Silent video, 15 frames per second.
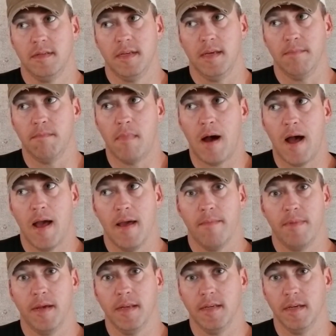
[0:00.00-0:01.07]
in my
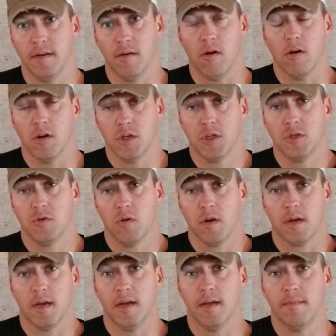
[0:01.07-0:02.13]
opinion, are a
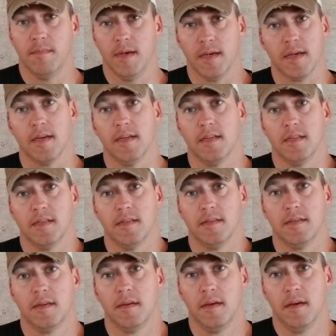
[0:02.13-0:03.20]
shortcut because